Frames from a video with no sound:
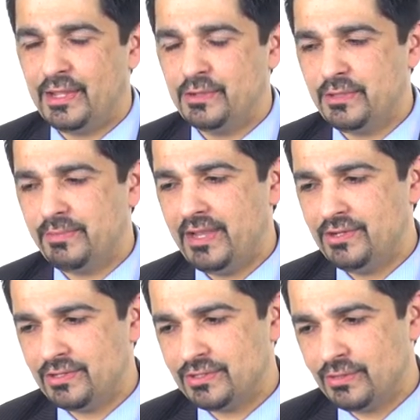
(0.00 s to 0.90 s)
Those are
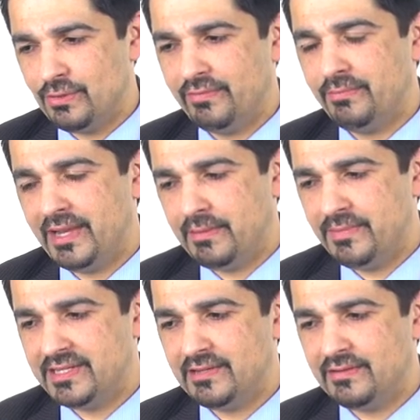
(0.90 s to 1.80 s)
patients who have been
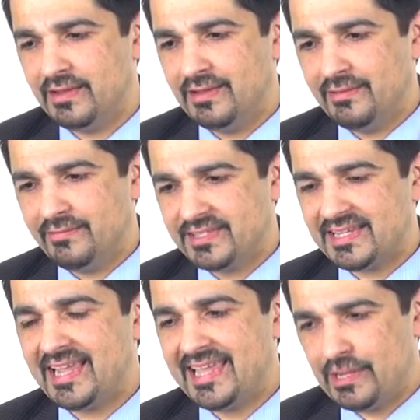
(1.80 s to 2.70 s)
admitted for
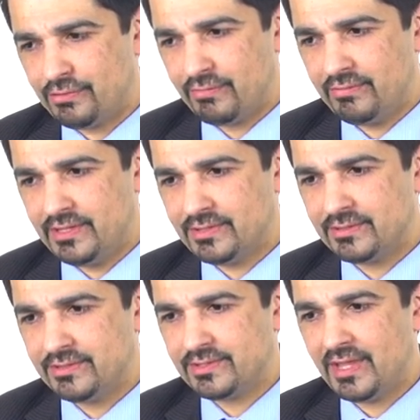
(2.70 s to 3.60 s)
psychiatric
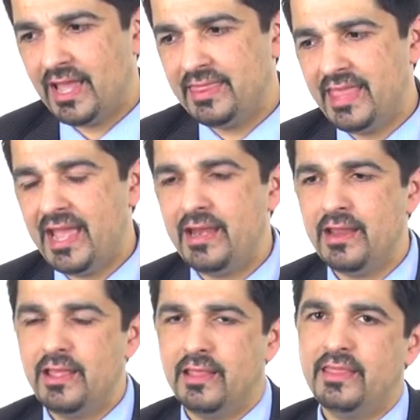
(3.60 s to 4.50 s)
reasons, and
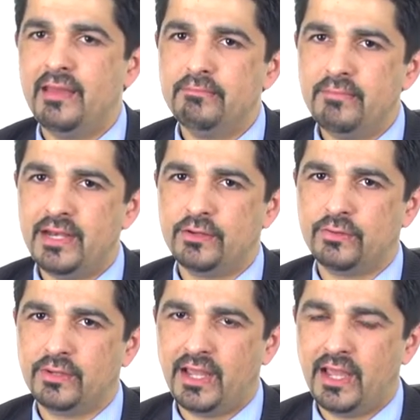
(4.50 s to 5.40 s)
then their
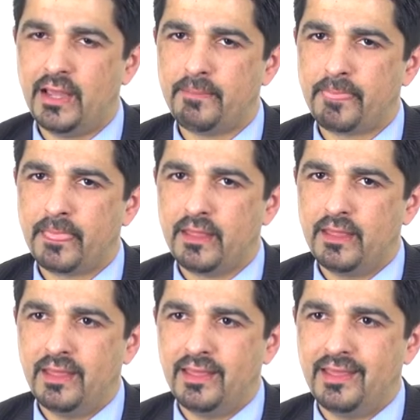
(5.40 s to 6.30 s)
medical care
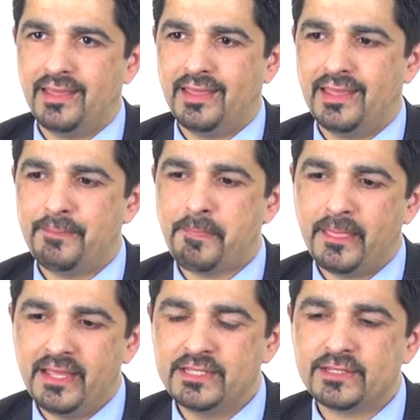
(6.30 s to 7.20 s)

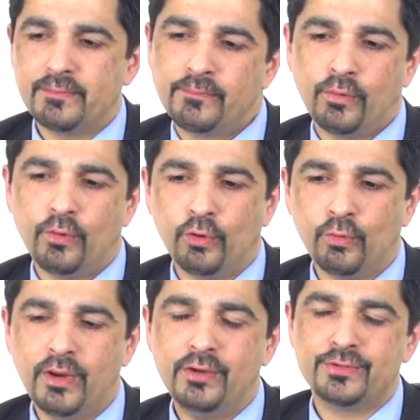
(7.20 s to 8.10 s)
is
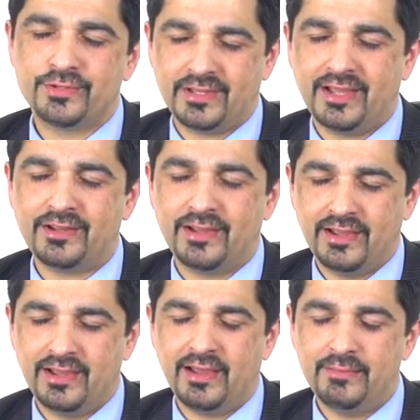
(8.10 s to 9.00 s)
almost,
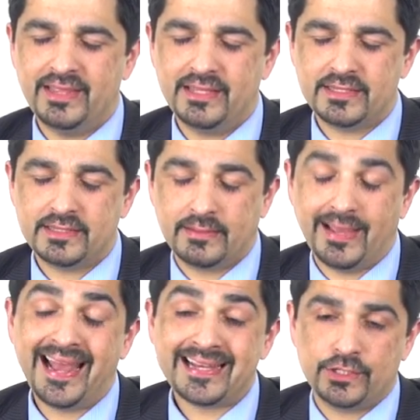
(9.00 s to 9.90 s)
I mean, this is
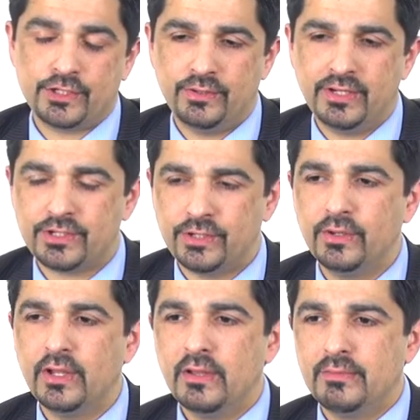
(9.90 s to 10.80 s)
an attitude
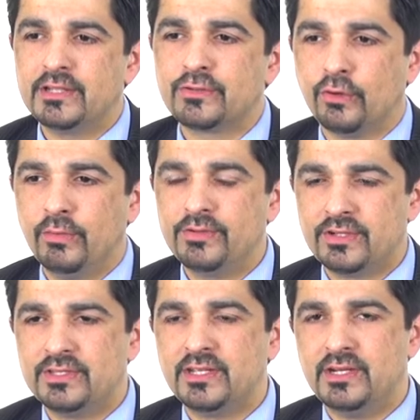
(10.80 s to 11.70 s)
issue, but it's almost
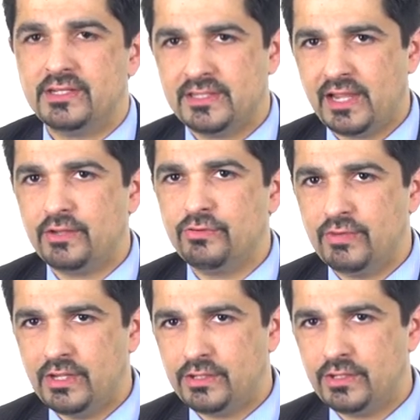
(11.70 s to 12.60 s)
considered a
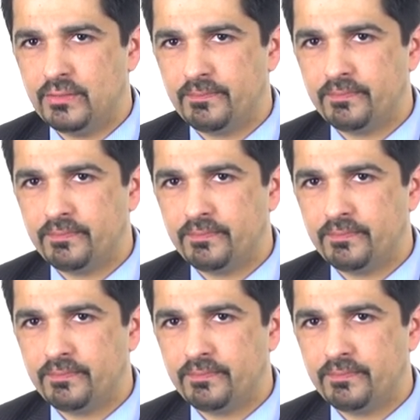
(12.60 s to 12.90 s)
secondary issue.